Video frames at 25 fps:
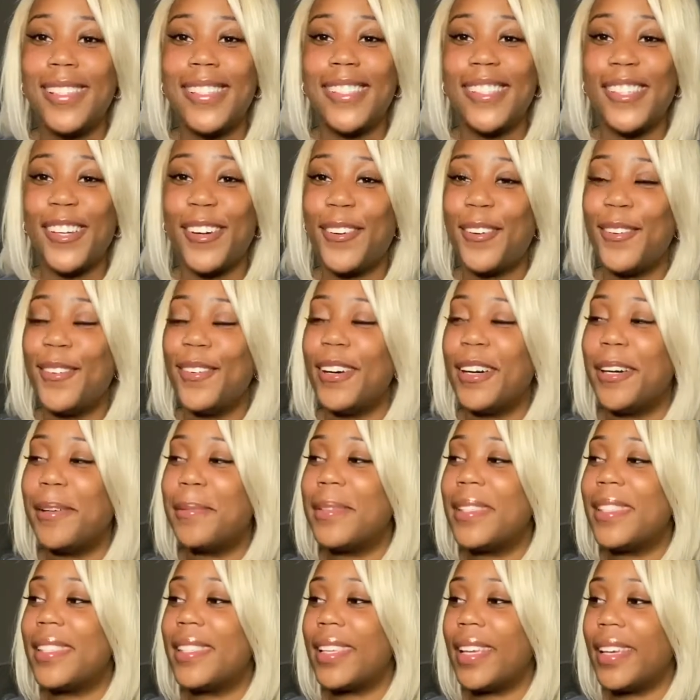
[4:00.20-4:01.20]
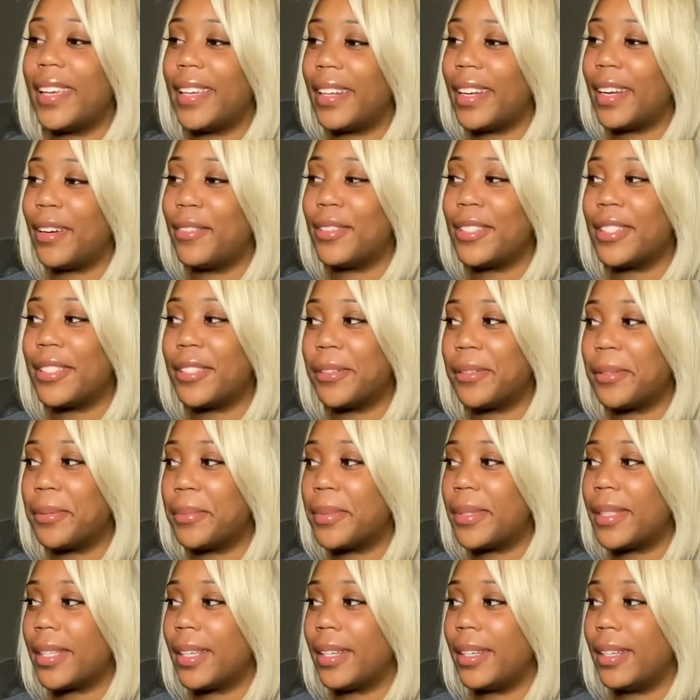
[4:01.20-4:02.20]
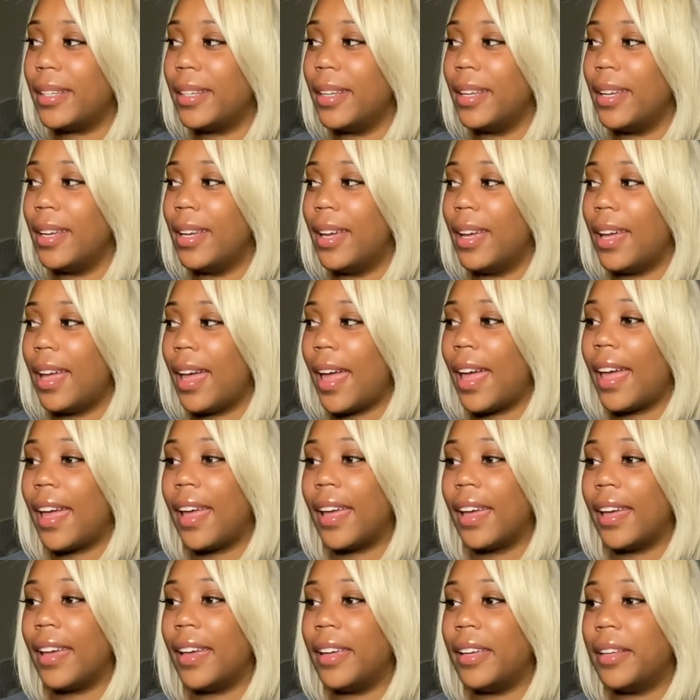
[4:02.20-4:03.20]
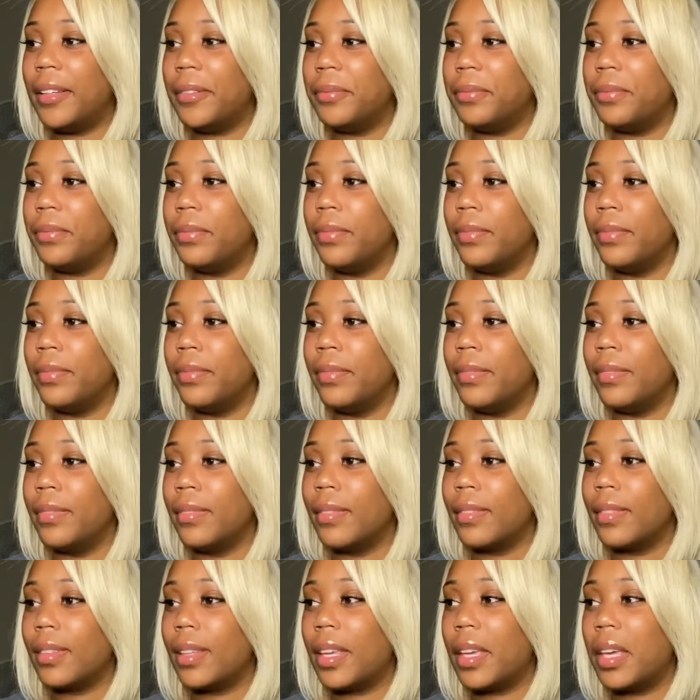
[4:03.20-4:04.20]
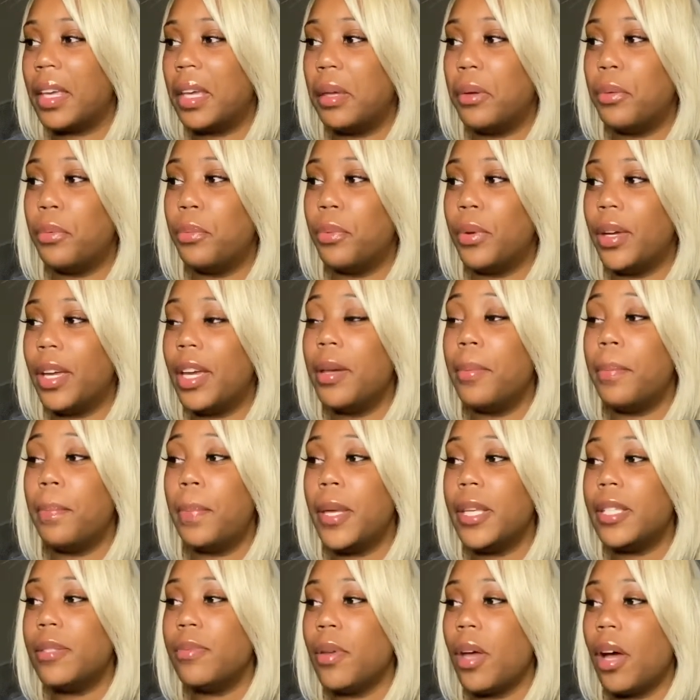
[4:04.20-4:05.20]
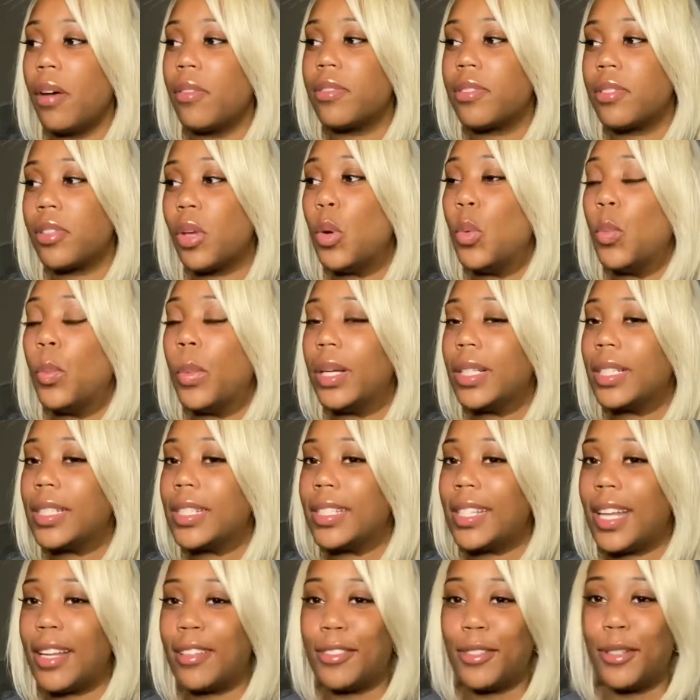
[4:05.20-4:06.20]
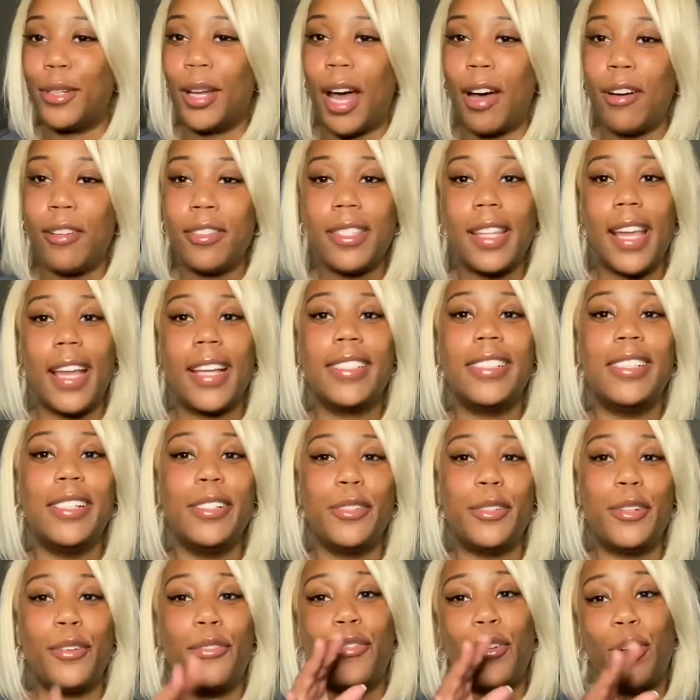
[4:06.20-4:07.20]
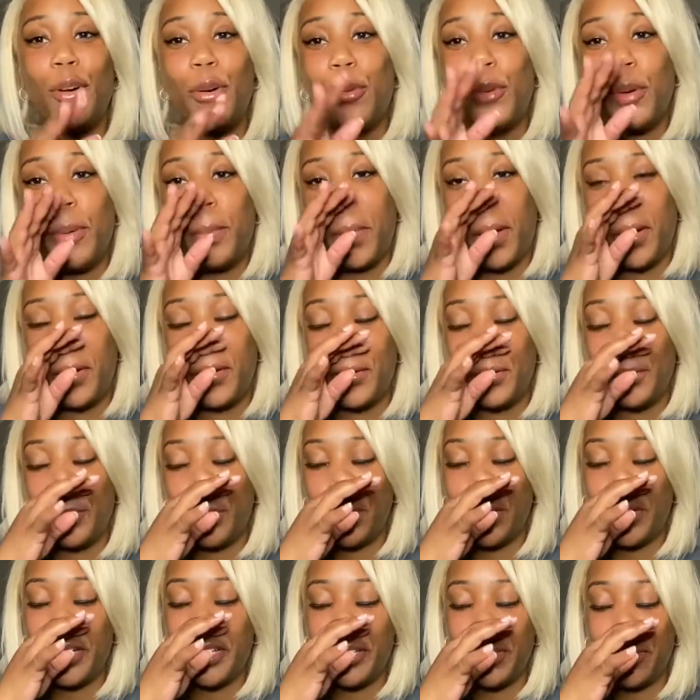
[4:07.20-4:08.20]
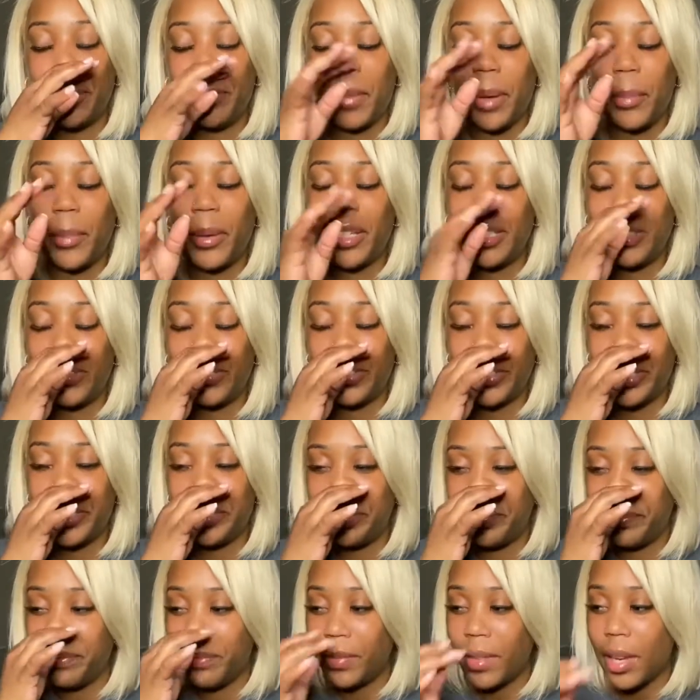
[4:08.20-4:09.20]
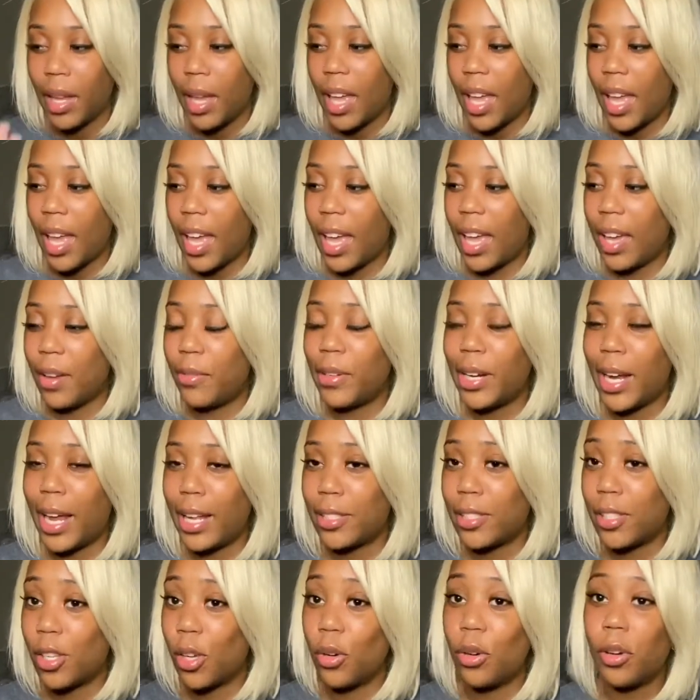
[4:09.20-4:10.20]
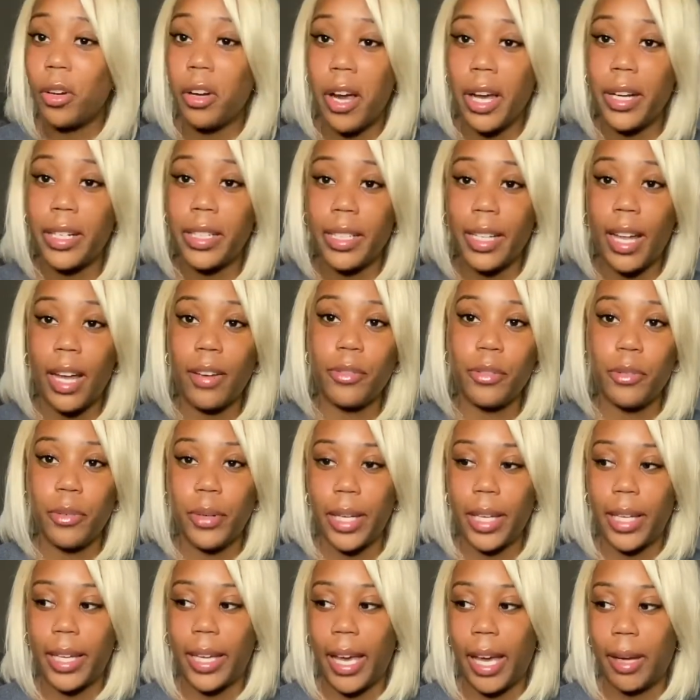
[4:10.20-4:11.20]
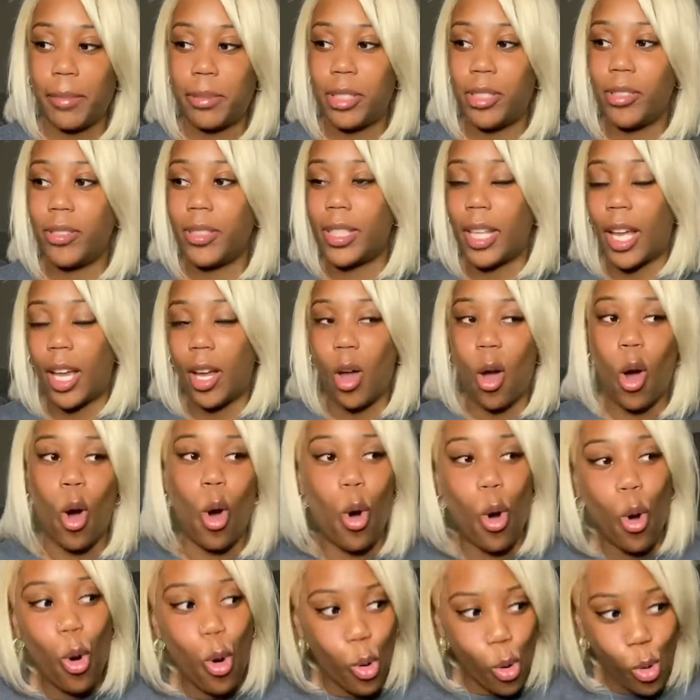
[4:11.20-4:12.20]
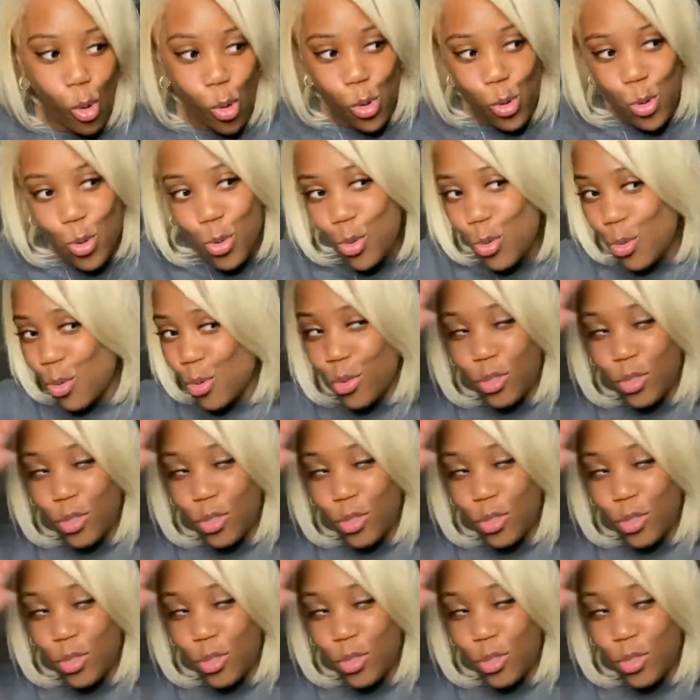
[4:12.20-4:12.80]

so upset. And it pissed me off so much because I was actually on the phone with my homegirl, my best friend. And when I told her I didn't have a wig cap, she was like, oh,